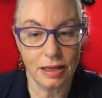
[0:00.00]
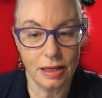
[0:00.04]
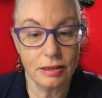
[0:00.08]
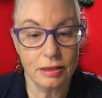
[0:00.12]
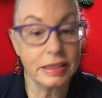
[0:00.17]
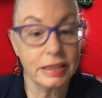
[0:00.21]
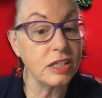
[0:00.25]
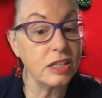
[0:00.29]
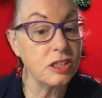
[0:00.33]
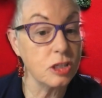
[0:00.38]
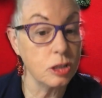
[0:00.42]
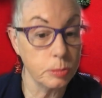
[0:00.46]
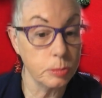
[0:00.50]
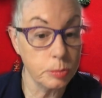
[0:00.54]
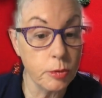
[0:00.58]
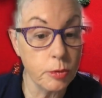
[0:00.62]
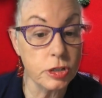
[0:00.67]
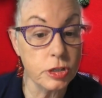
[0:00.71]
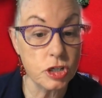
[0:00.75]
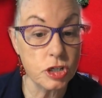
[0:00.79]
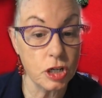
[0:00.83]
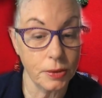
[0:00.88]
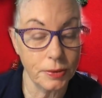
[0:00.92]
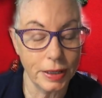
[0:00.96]
get to the point,
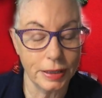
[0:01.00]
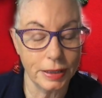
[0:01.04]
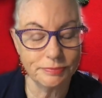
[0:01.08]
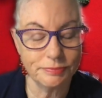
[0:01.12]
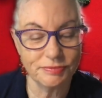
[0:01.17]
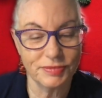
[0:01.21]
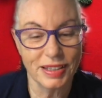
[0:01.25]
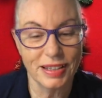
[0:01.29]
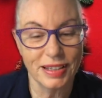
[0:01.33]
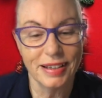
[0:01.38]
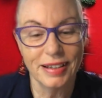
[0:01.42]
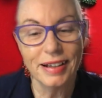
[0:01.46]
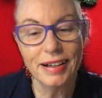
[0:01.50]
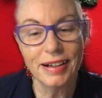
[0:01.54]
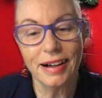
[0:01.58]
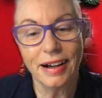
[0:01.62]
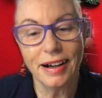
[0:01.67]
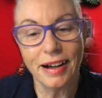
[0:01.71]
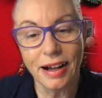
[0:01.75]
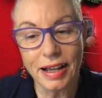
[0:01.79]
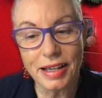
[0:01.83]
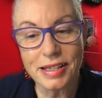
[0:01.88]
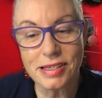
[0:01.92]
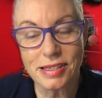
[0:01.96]
Joanne,
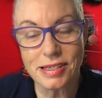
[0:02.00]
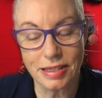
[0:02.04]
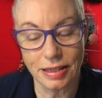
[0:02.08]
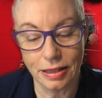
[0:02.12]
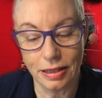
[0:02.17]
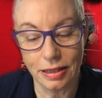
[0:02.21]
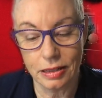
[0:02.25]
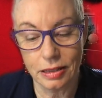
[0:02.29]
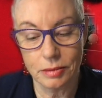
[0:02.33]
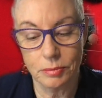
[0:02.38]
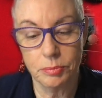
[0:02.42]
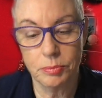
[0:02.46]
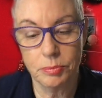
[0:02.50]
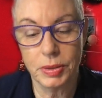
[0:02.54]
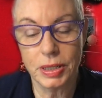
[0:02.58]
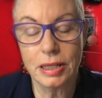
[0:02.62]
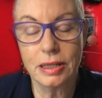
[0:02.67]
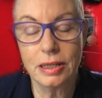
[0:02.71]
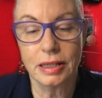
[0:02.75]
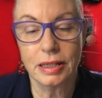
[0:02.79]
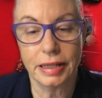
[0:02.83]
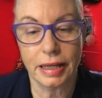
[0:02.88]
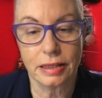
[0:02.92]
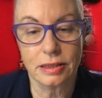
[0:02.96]
I see
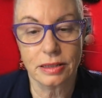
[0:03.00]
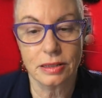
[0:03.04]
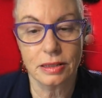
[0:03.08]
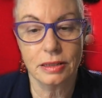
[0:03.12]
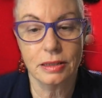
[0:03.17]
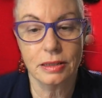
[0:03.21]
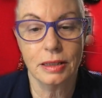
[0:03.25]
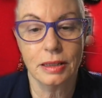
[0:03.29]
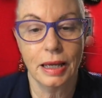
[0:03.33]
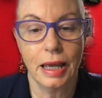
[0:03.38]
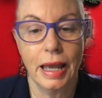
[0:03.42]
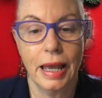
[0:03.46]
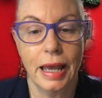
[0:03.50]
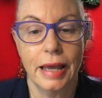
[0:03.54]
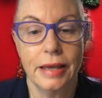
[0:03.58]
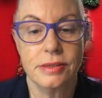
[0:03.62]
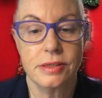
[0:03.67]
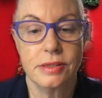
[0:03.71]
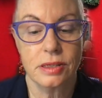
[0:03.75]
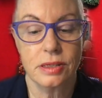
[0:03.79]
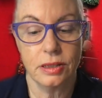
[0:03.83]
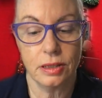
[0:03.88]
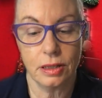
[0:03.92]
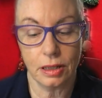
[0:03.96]
BeeKonnected
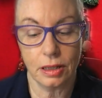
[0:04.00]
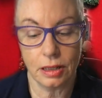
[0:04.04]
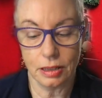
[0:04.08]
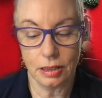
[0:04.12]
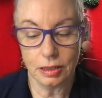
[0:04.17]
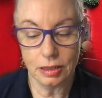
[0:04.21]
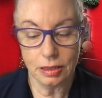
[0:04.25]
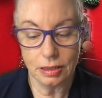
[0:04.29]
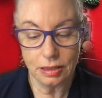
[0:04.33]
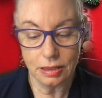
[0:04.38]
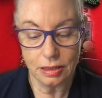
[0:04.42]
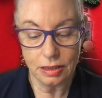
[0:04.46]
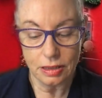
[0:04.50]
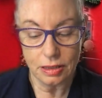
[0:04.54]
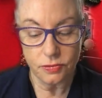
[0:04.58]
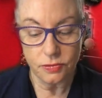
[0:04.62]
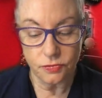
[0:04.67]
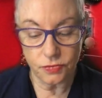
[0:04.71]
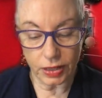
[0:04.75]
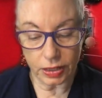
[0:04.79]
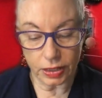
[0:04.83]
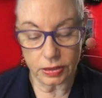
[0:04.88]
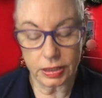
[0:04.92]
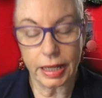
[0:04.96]
as the
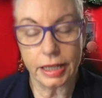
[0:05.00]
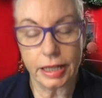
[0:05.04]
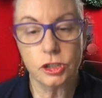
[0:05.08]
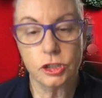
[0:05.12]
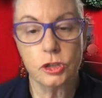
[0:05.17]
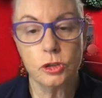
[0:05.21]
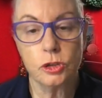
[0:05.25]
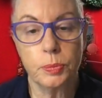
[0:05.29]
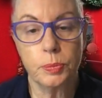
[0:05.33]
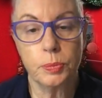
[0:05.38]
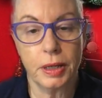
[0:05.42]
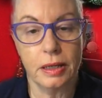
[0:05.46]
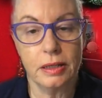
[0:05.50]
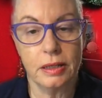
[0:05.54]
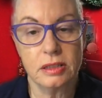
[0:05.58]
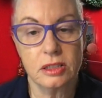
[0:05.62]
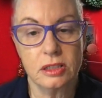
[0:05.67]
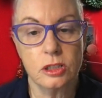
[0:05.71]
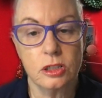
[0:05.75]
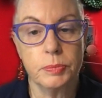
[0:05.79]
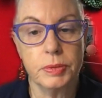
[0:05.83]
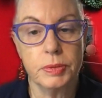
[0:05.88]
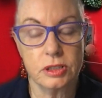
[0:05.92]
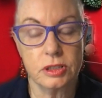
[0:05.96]
foundational piece
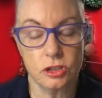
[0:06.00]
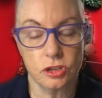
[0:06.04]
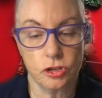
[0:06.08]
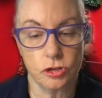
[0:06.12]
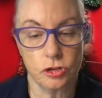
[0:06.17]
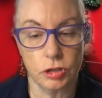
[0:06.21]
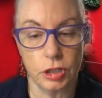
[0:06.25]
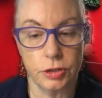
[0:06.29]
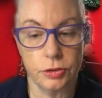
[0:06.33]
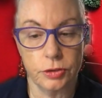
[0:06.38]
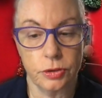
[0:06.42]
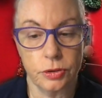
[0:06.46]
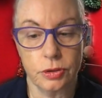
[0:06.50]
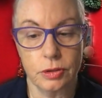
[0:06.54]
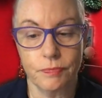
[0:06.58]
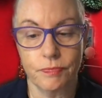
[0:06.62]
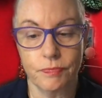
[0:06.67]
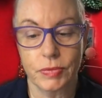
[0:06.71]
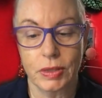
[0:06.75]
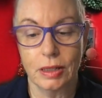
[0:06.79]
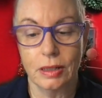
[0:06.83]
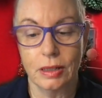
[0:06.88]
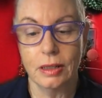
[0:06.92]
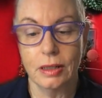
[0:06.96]
to business growth.
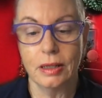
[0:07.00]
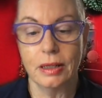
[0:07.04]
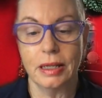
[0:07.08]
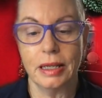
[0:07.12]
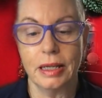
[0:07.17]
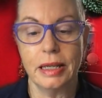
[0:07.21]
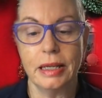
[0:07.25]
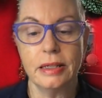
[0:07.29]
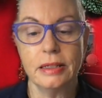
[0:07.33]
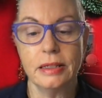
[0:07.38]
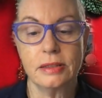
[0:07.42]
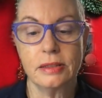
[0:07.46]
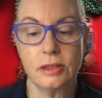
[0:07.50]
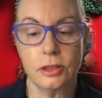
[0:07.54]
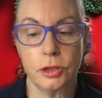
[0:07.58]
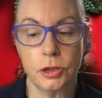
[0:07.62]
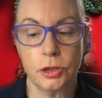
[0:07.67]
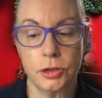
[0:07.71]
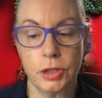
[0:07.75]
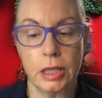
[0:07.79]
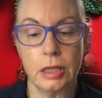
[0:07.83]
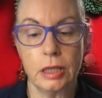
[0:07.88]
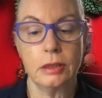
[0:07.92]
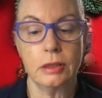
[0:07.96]
It is the
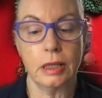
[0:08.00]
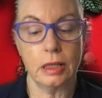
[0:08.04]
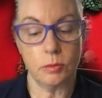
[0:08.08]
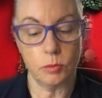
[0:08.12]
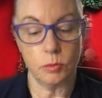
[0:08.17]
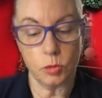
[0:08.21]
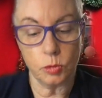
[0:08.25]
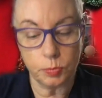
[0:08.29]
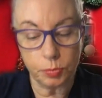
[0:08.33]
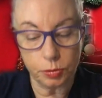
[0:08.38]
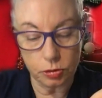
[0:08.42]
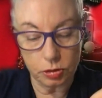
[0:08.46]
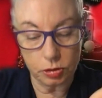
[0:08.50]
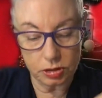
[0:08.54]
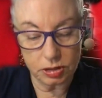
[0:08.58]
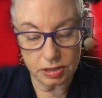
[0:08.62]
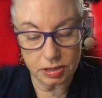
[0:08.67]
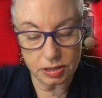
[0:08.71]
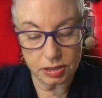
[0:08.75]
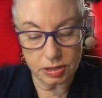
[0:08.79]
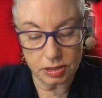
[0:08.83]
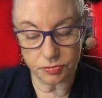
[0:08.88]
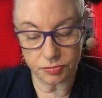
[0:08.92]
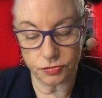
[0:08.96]
thing that will put
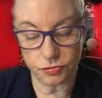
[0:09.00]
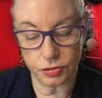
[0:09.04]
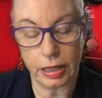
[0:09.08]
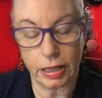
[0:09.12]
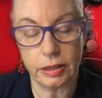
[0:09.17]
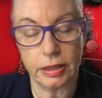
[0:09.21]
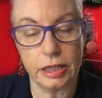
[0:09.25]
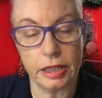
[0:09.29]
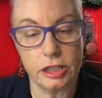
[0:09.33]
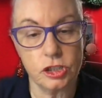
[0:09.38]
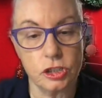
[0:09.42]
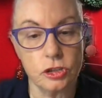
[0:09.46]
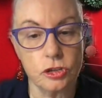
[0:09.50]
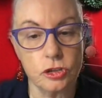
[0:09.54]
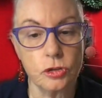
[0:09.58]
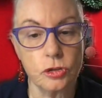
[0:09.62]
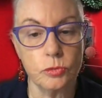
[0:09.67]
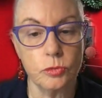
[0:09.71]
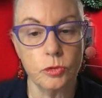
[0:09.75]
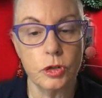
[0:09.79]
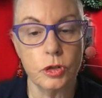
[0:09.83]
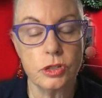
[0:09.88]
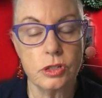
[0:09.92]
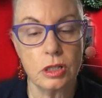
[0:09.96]
deep foundations and
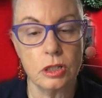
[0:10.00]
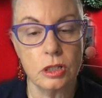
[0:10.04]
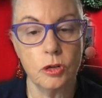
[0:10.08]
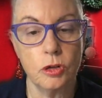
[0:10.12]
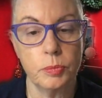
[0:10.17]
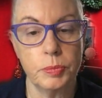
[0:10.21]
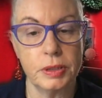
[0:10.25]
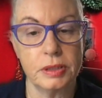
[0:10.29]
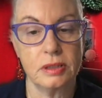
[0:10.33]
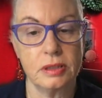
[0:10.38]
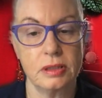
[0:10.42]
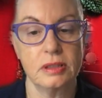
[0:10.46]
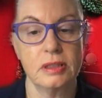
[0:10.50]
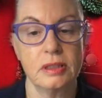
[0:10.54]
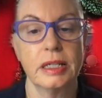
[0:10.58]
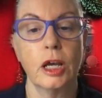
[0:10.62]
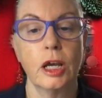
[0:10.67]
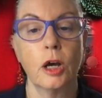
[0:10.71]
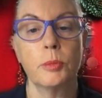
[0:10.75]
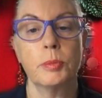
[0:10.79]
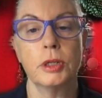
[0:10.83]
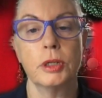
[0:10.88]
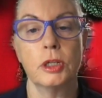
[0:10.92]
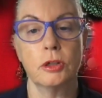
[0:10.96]
roots in your business and
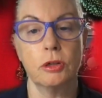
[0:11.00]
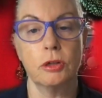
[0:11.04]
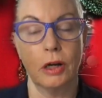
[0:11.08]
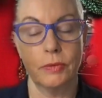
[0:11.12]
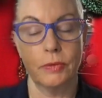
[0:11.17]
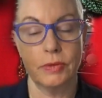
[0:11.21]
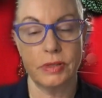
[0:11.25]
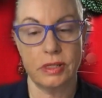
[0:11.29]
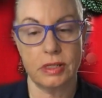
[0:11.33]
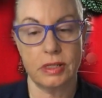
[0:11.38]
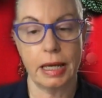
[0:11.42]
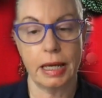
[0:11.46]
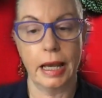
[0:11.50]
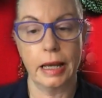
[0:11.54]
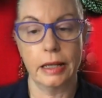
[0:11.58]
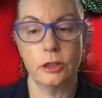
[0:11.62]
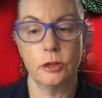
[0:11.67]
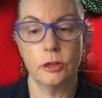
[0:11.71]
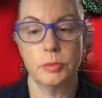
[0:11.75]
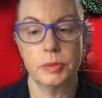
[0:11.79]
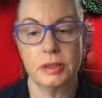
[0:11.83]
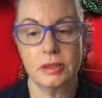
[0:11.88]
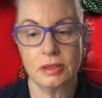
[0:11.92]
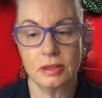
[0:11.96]
help you to grow and scale your
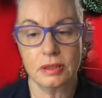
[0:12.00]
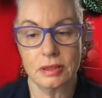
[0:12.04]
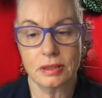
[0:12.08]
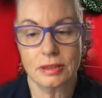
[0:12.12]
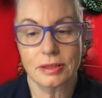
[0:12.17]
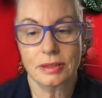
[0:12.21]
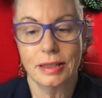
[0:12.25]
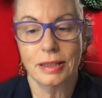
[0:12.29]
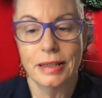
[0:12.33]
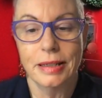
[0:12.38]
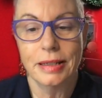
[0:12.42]
business.